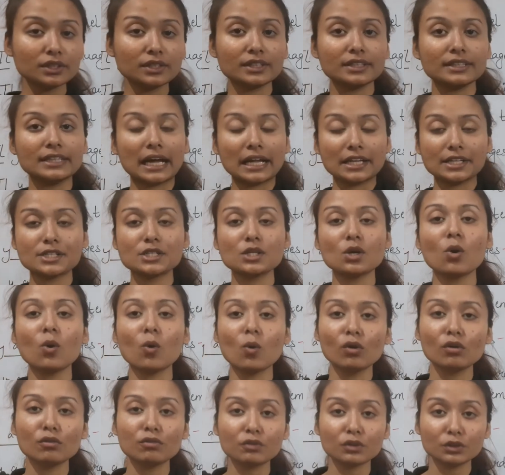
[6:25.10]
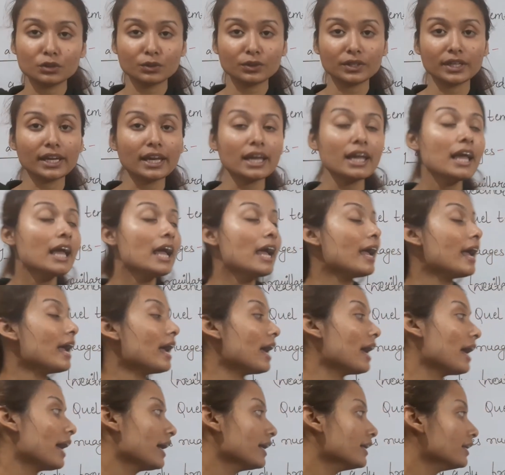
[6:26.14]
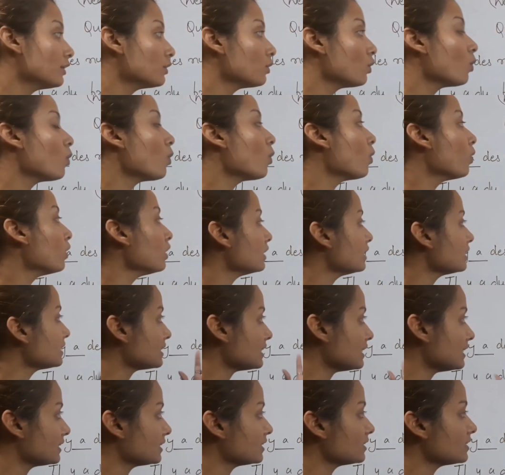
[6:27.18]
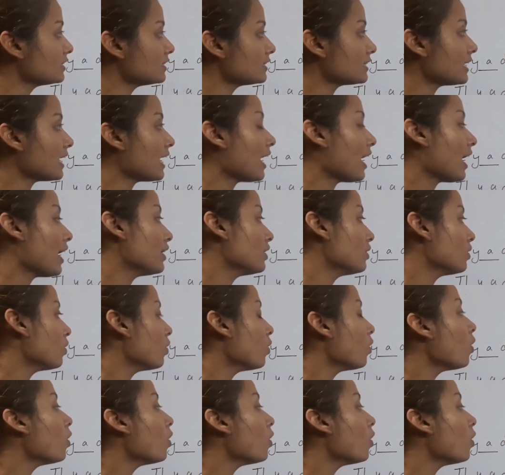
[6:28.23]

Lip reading: That's all for today, and all the seasons and